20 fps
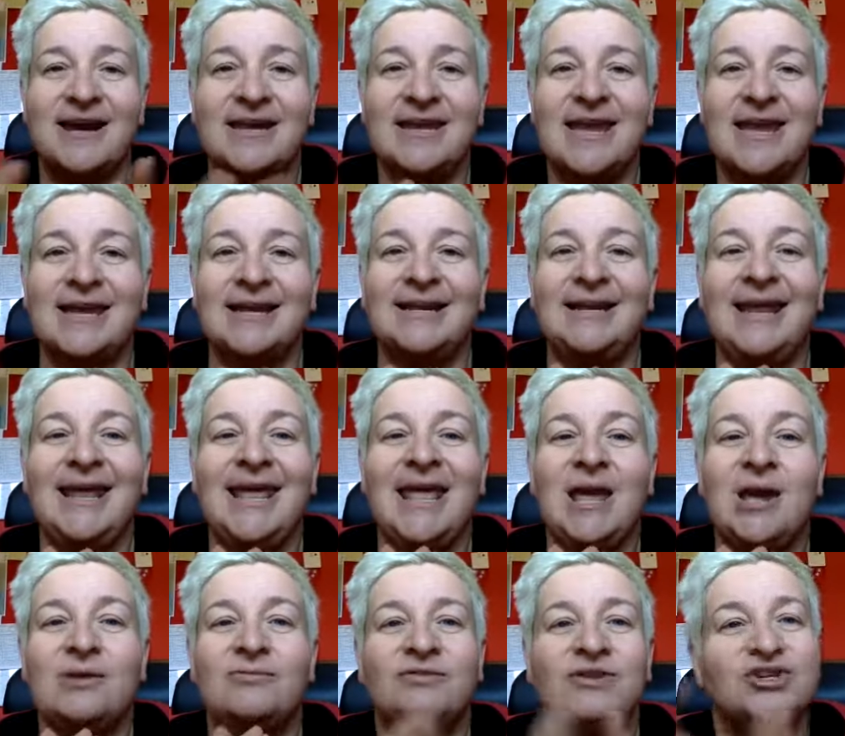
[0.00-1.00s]
can.
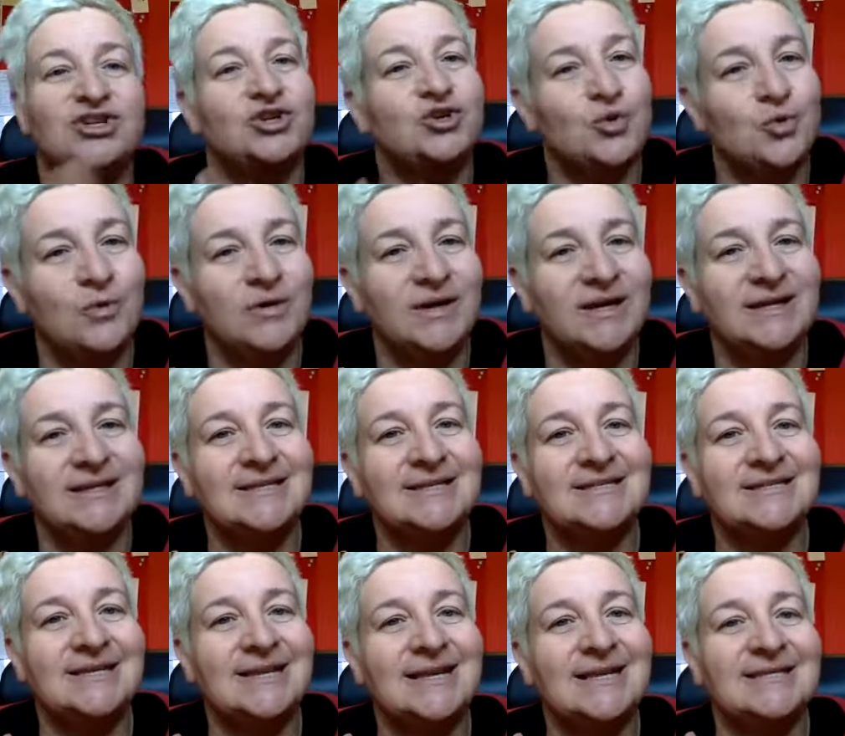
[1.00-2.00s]
Richard
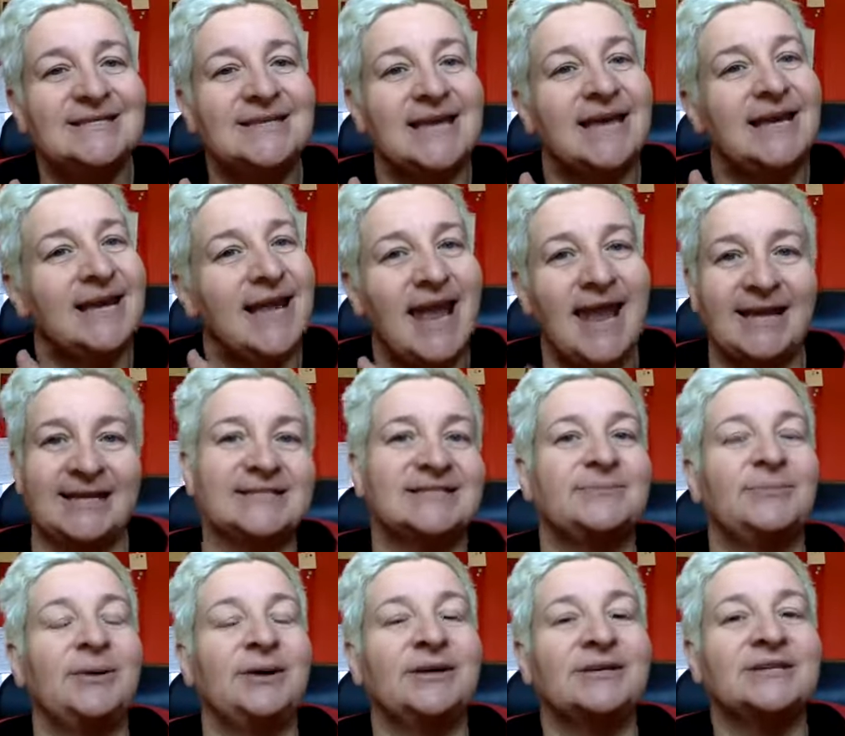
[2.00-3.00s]
Dawkins is an
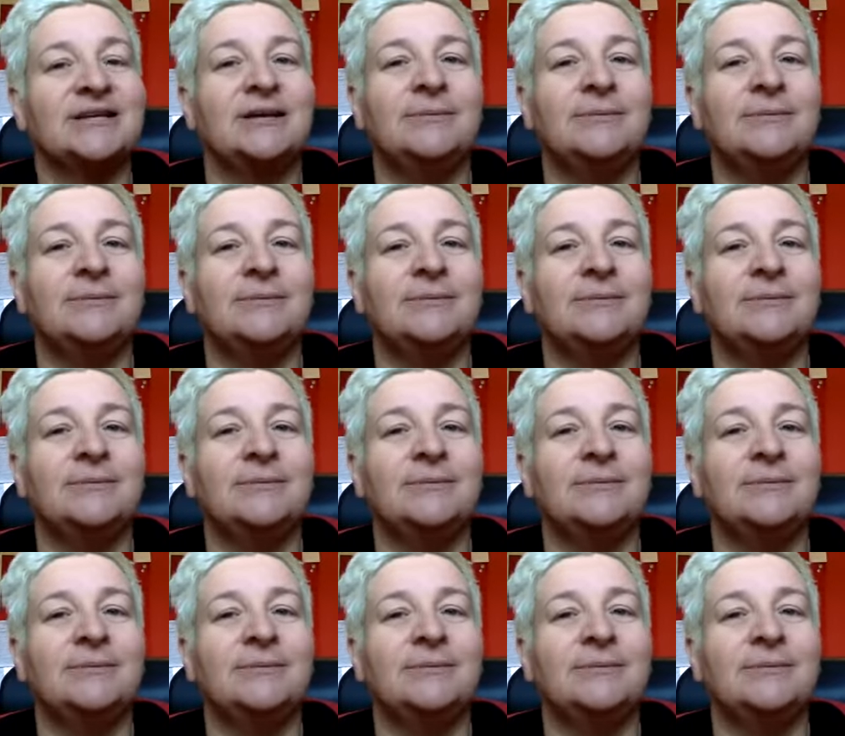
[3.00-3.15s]
expert,